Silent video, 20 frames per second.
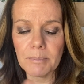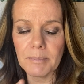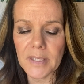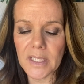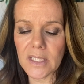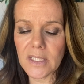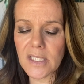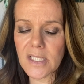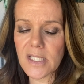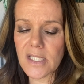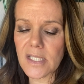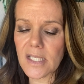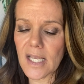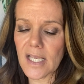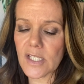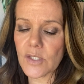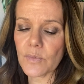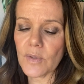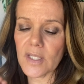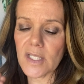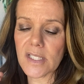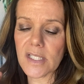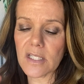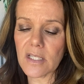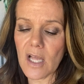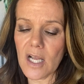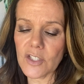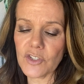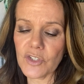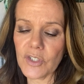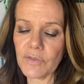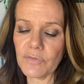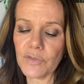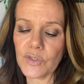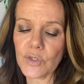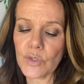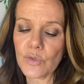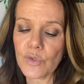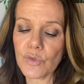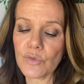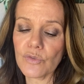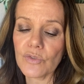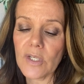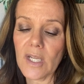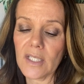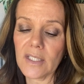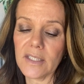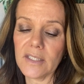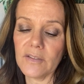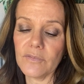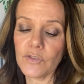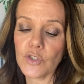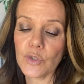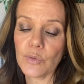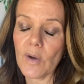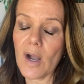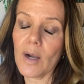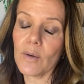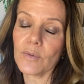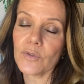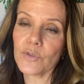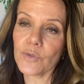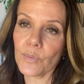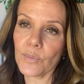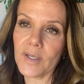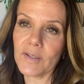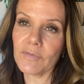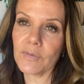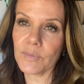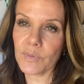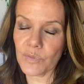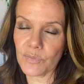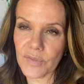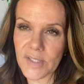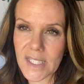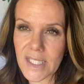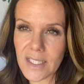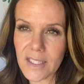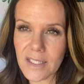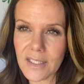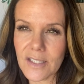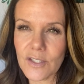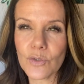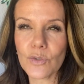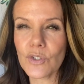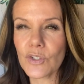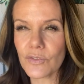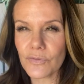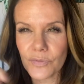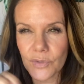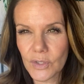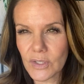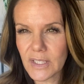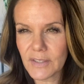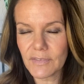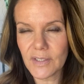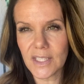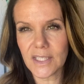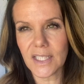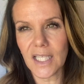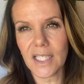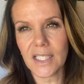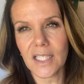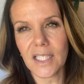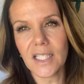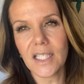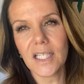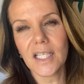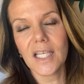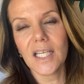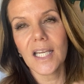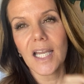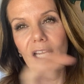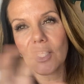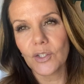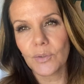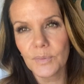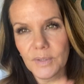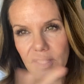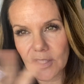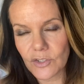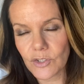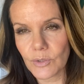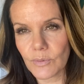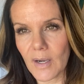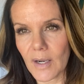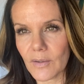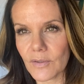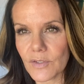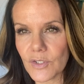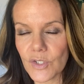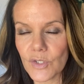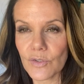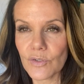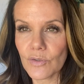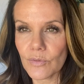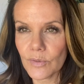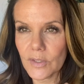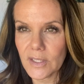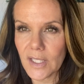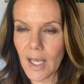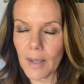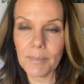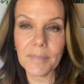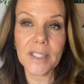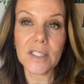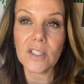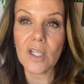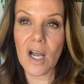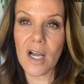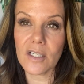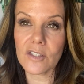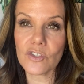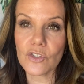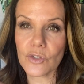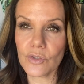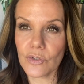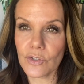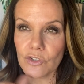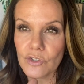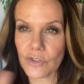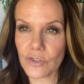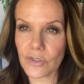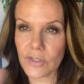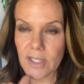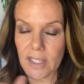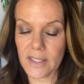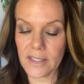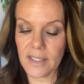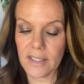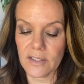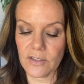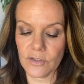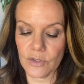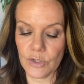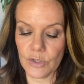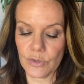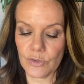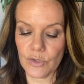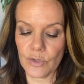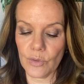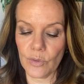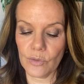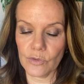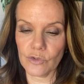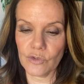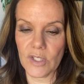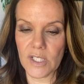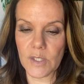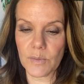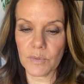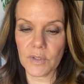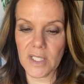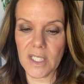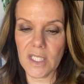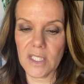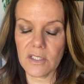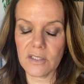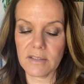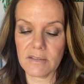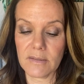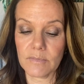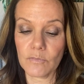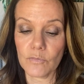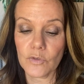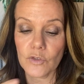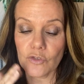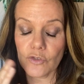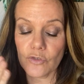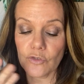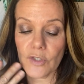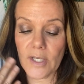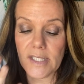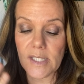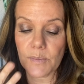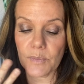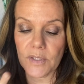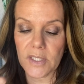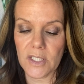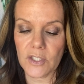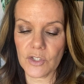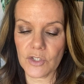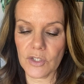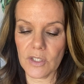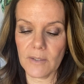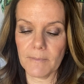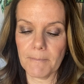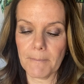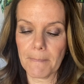meals, as well as lodging for those who do not live 2 hours away from the facility. So if you live in Atlanta and you're within 2 hours, you will not be lodged. You just get to use your own transportation.